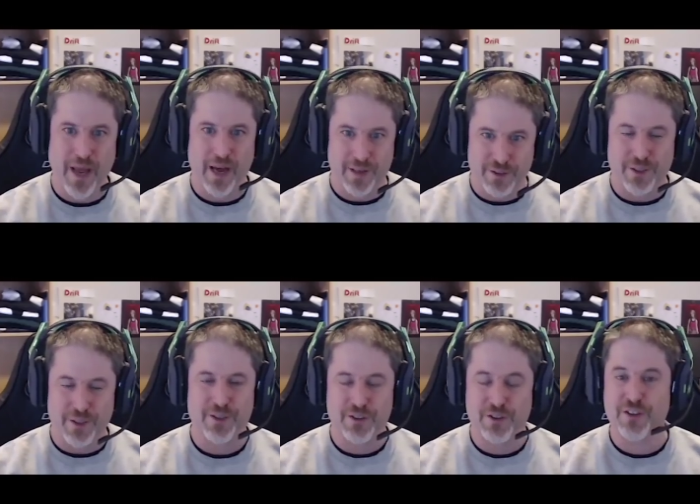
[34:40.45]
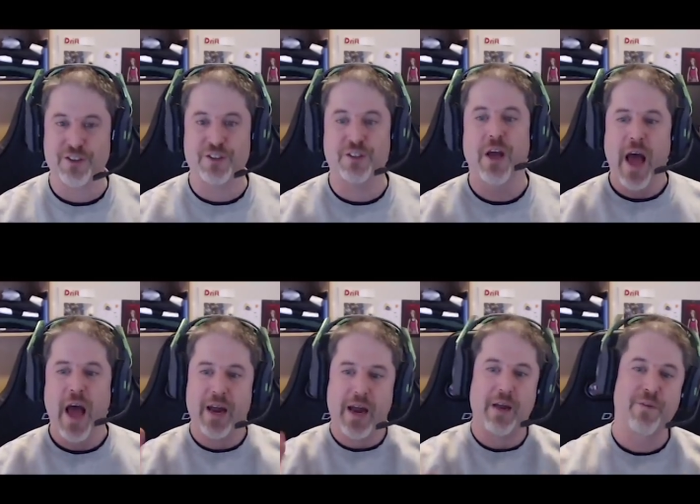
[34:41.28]
yeah, just just
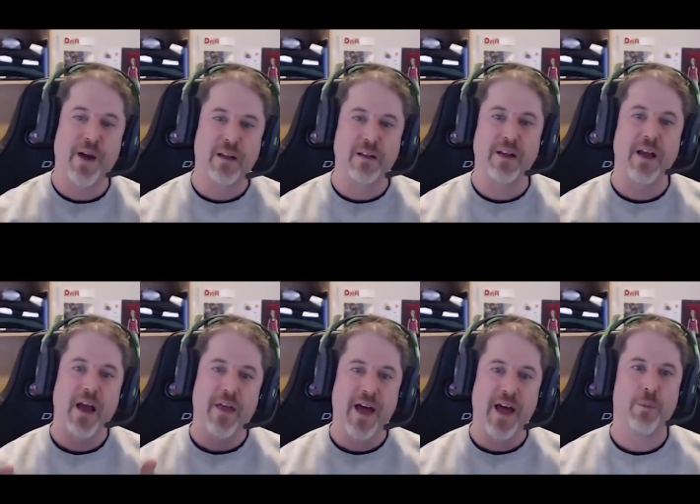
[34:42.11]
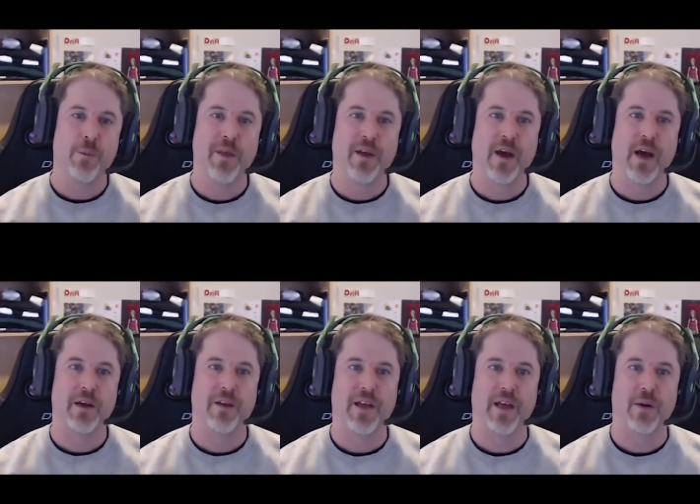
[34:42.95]
and and frankly, that would be the kind
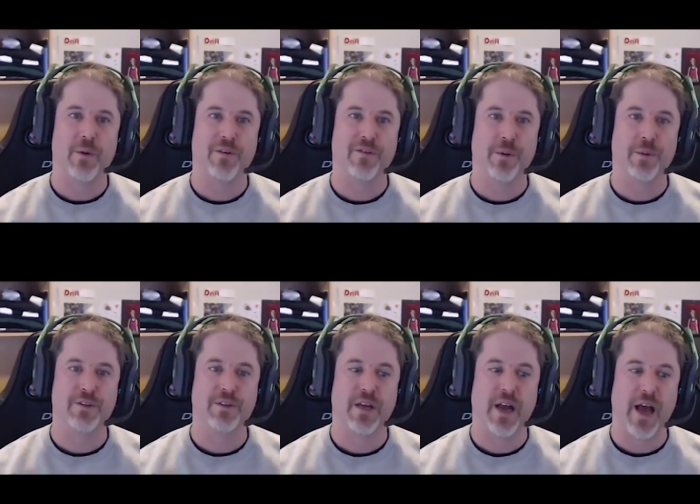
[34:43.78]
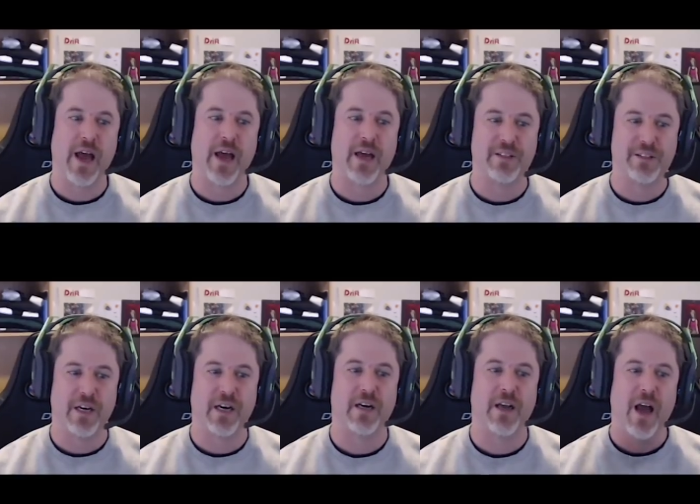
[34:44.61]
of thing where if someone said, "Hey,
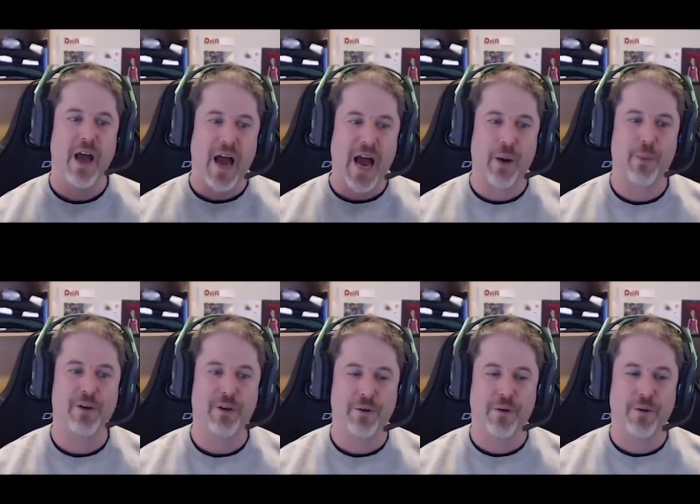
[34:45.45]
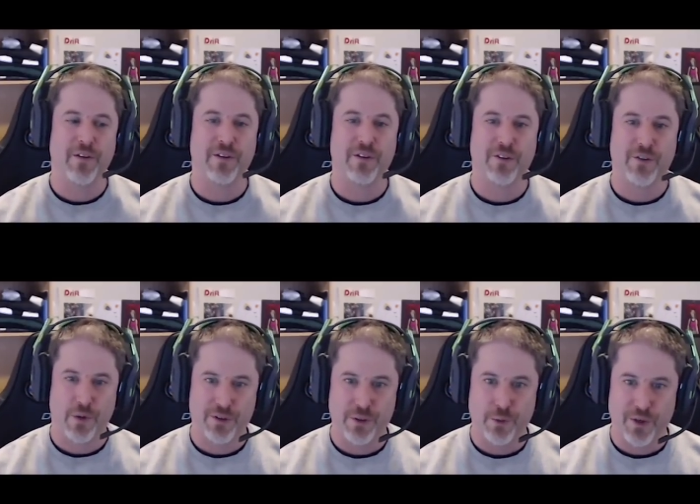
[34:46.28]
Doug, how would you do this in
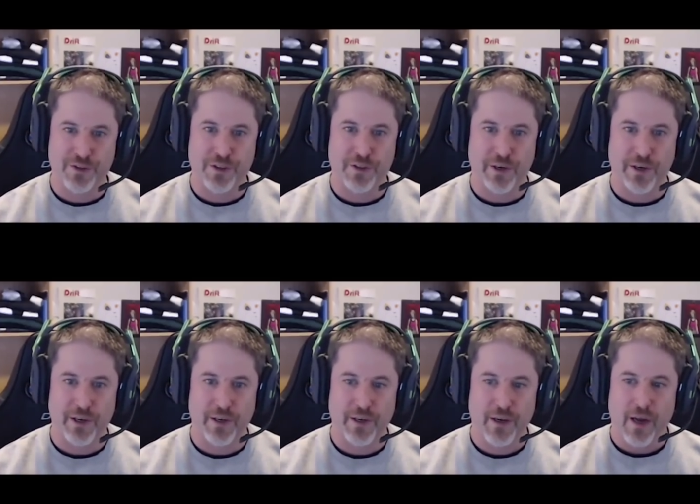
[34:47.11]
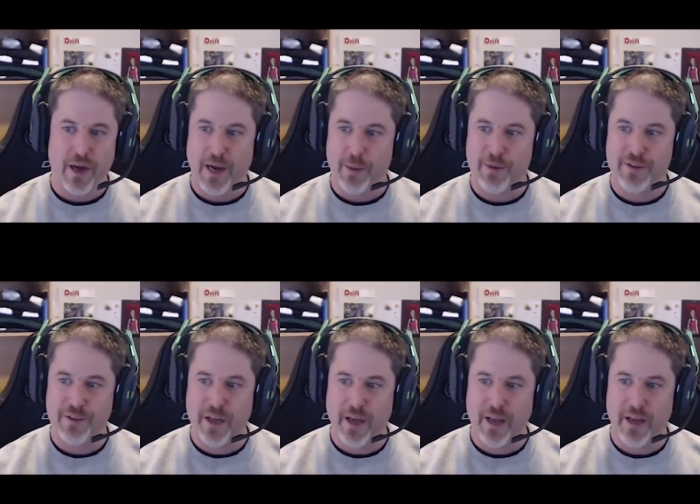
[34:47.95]
Swords and Wizardry?" I would
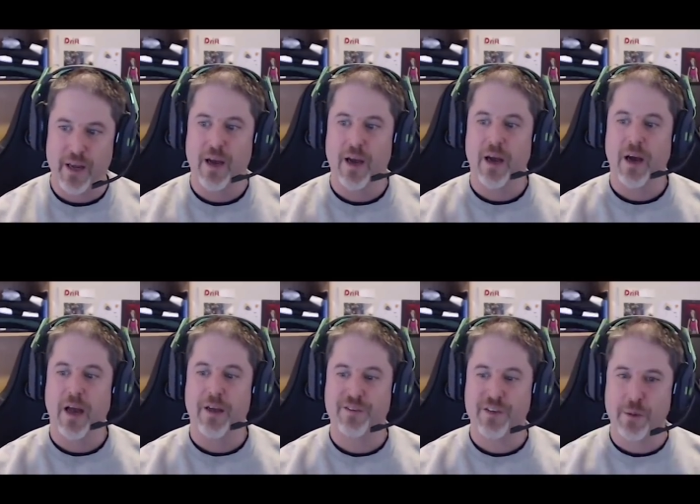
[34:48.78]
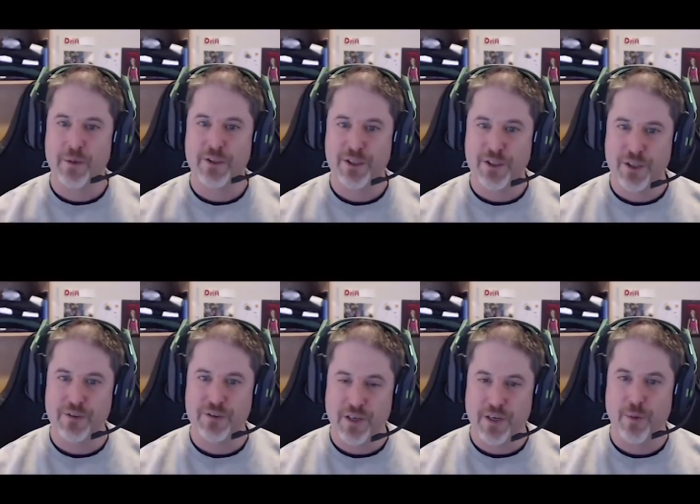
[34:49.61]
say, if someone
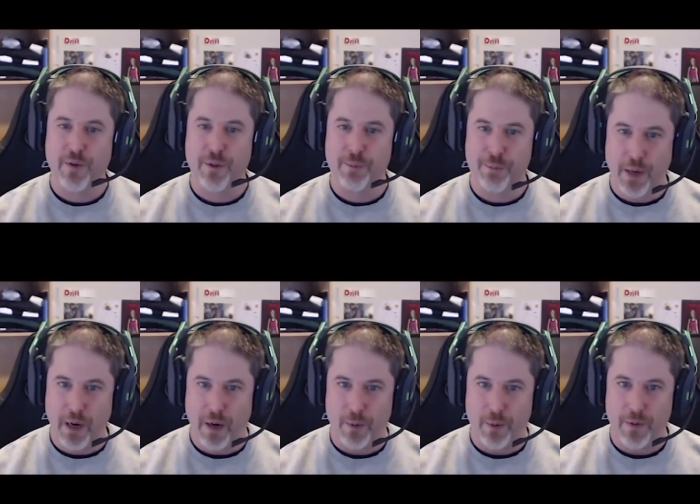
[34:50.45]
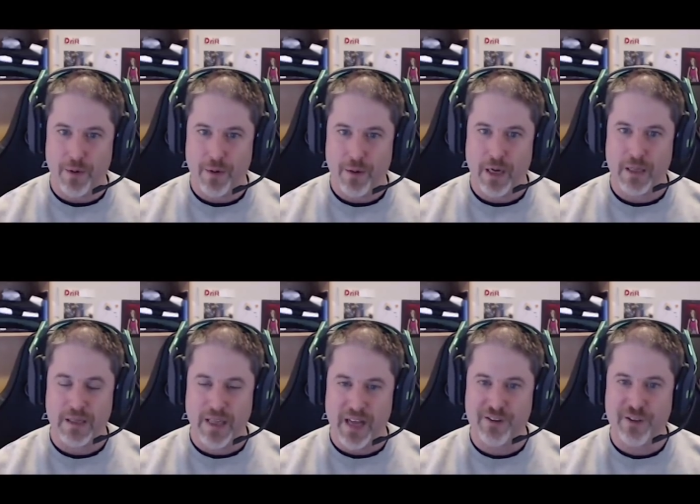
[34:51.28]
shoots at you with a bow,
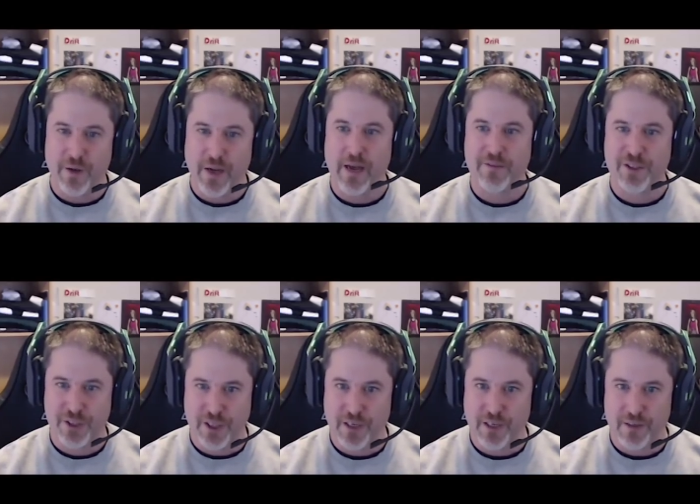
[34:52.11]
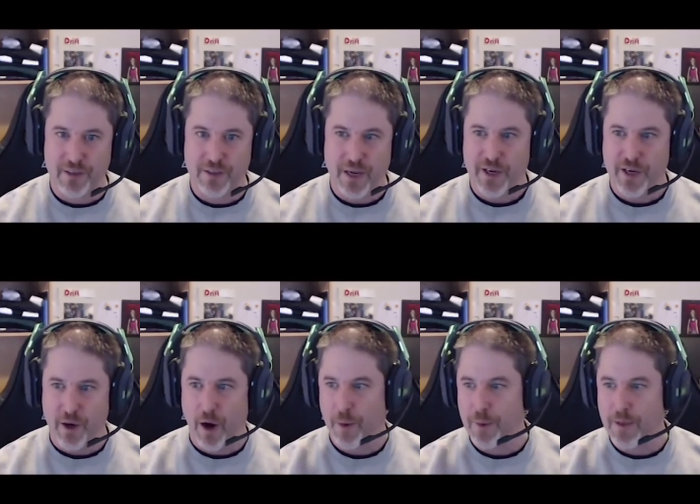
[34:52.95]
unless you have a shield, your
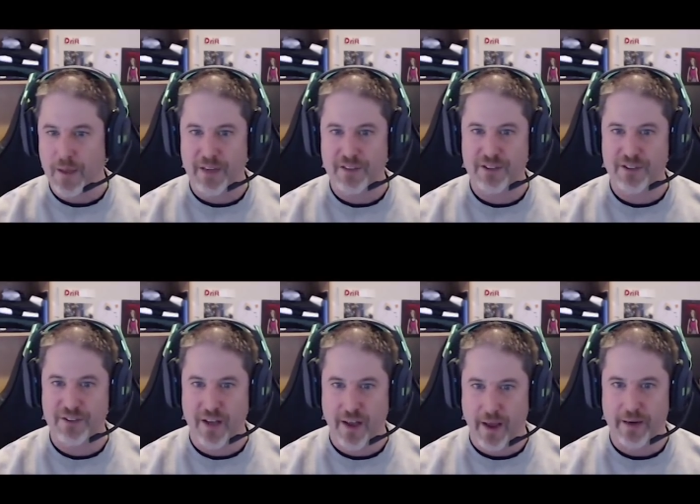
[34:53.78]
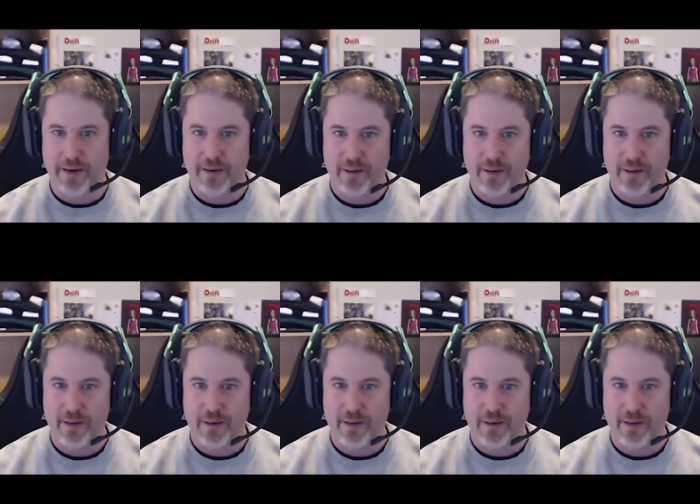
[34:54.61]
armor class is ten,